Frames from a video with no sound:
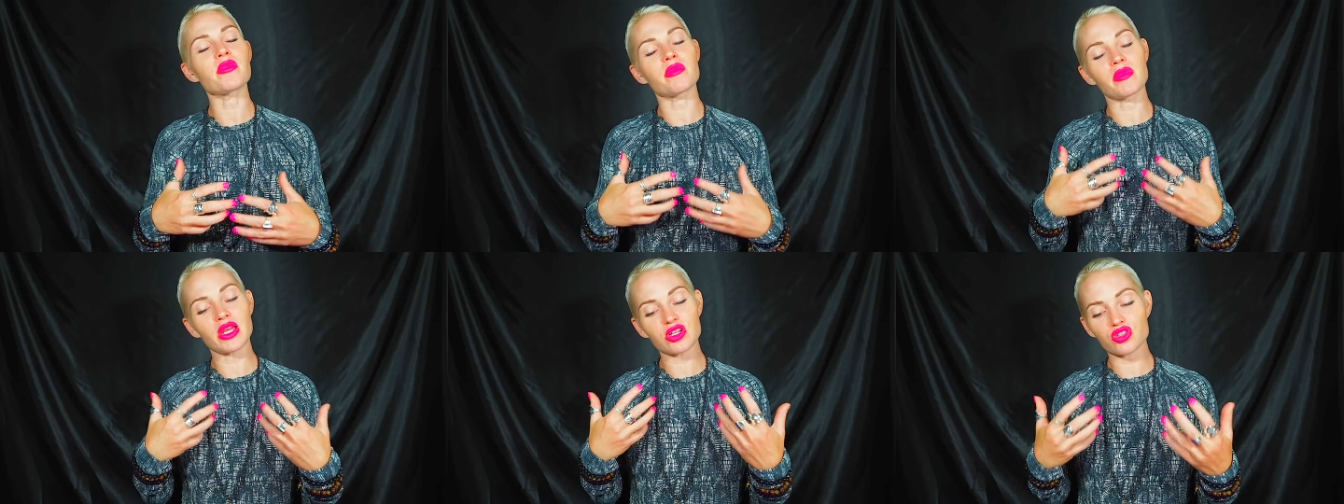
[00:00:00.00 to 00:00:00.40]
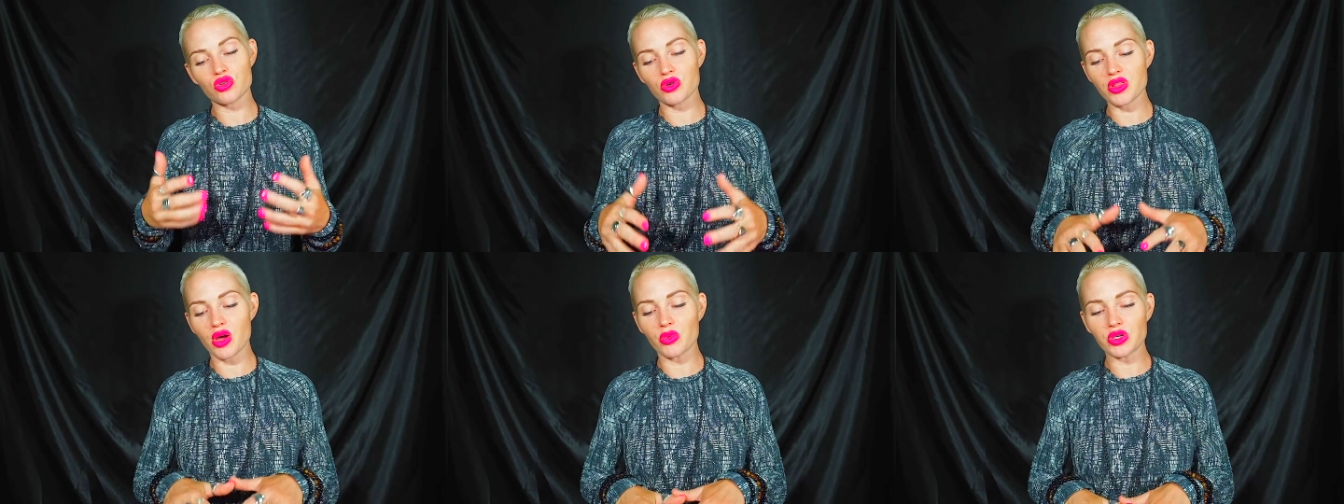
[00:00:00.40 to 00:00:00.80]
But make
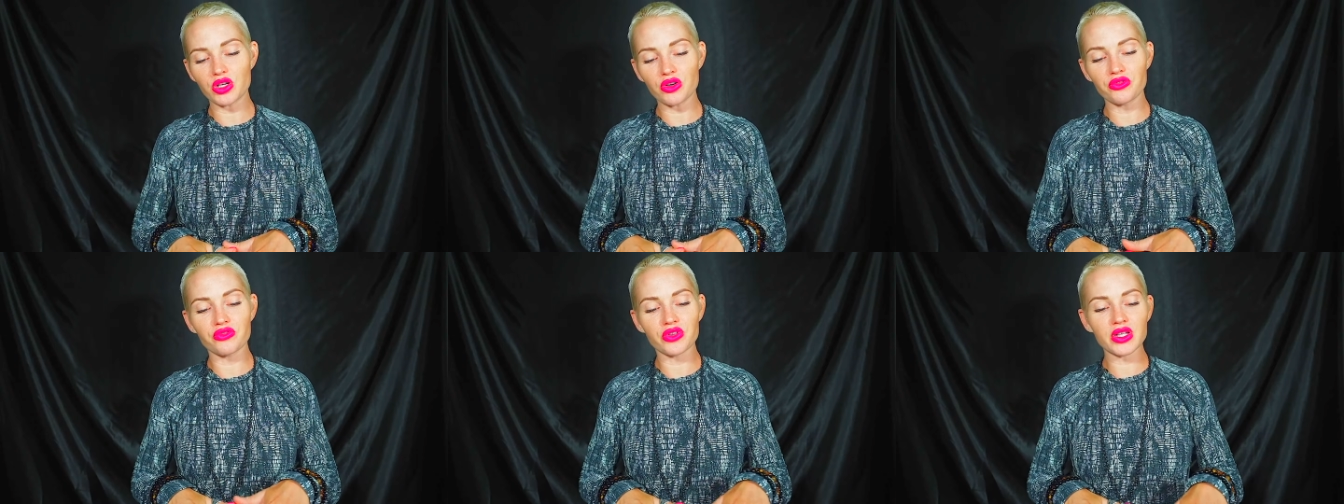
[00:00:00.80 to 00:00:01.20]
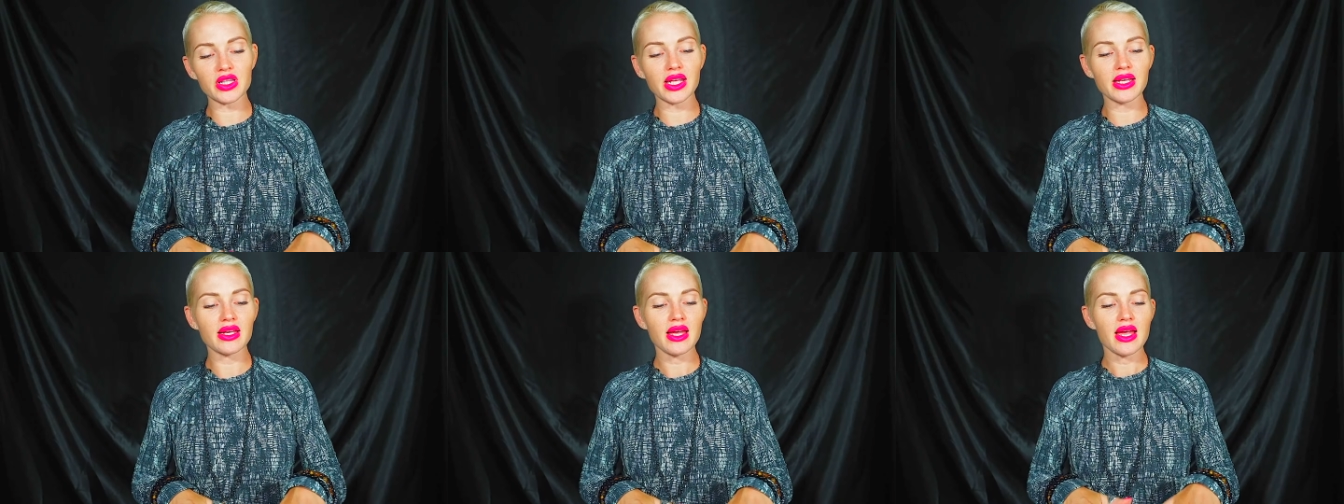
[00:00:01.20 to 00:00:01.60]
sure that when you're
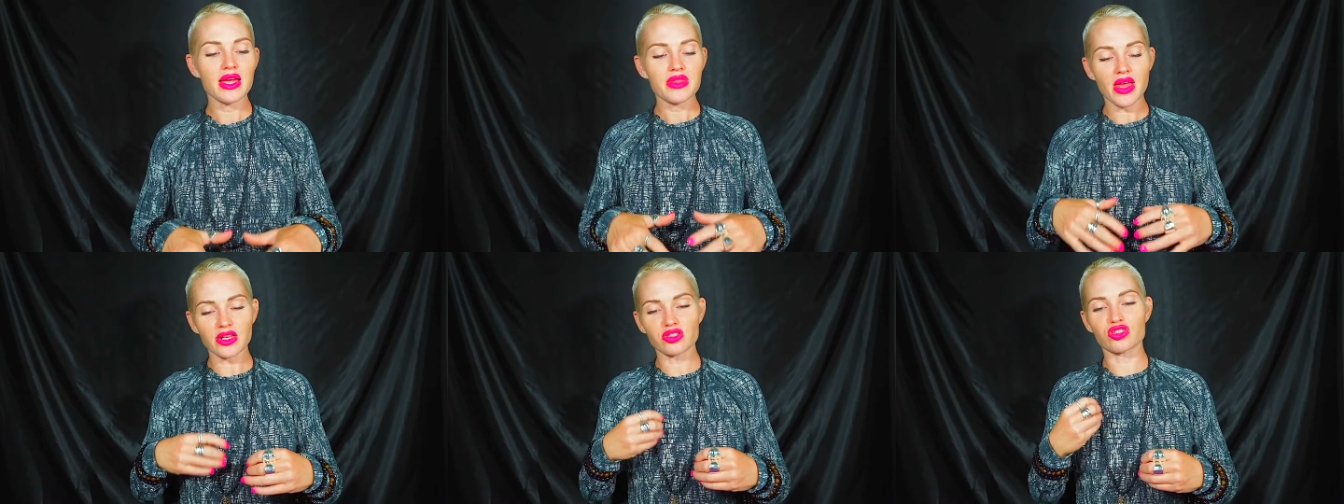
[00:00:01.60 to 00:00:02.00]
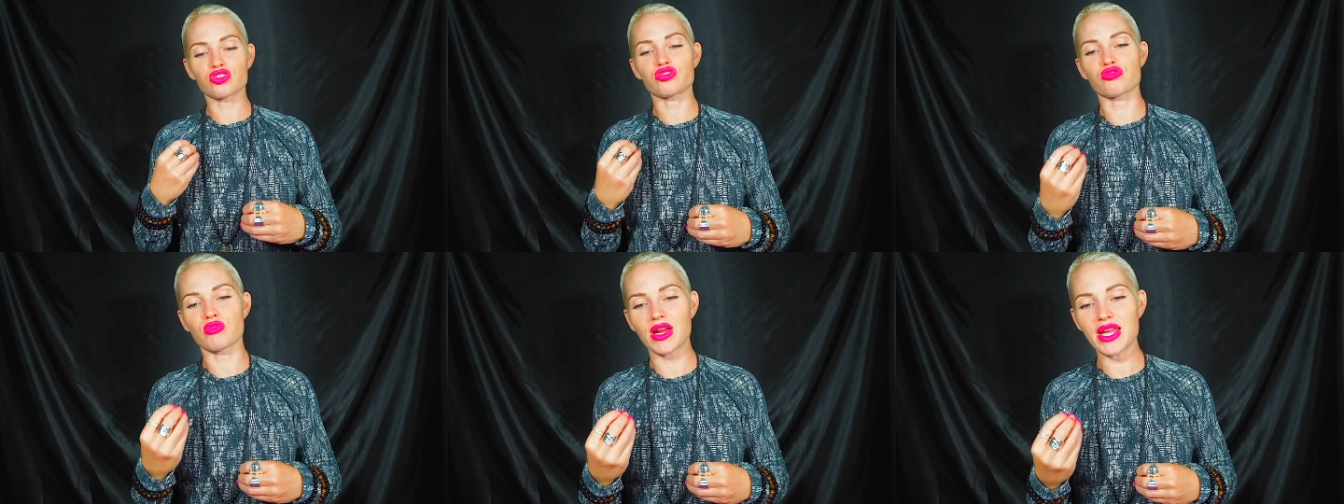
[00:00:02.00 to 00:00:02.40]
feeling that
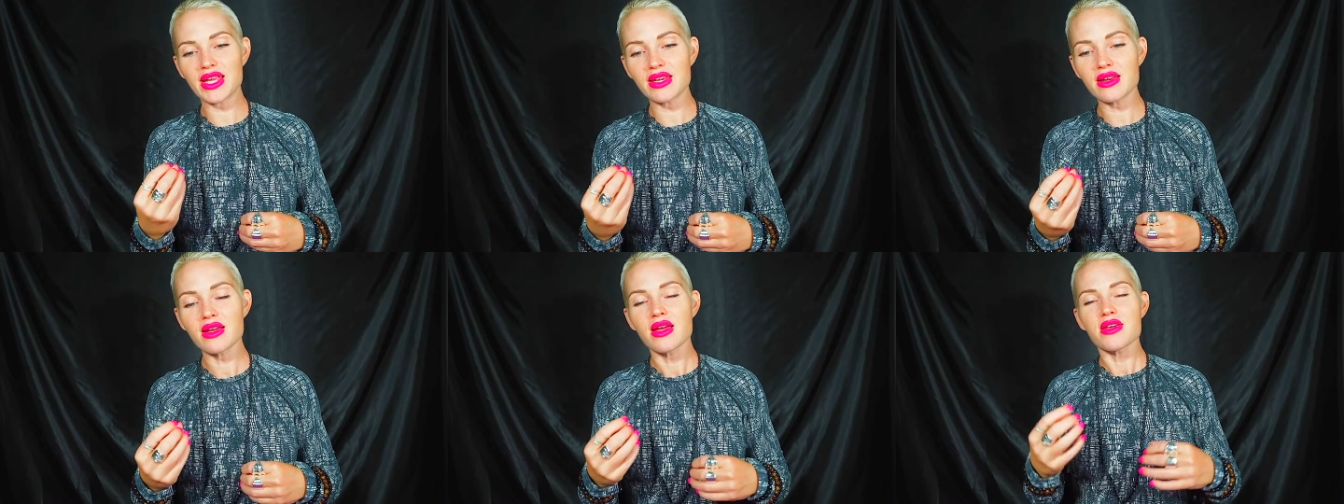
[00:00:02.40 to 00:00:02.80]
strain,